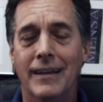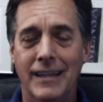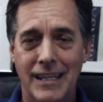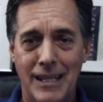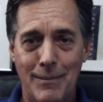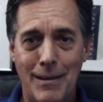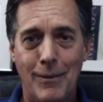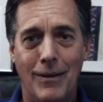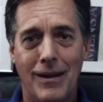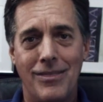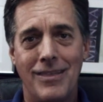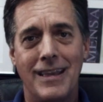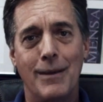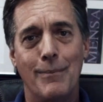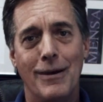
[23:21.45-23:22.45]
you may want to
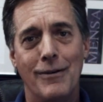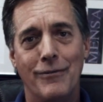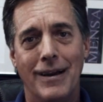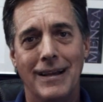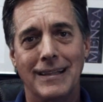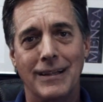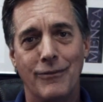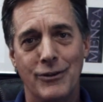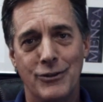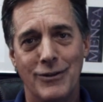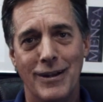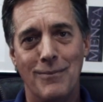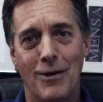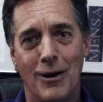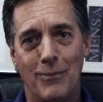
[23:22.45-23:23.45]
think about filing for
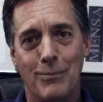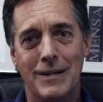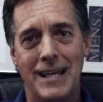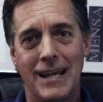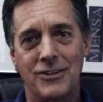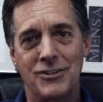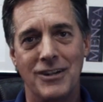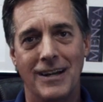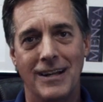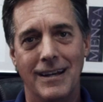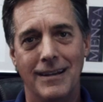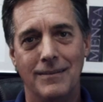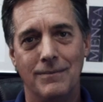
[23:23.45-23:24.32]
trademark protection on it.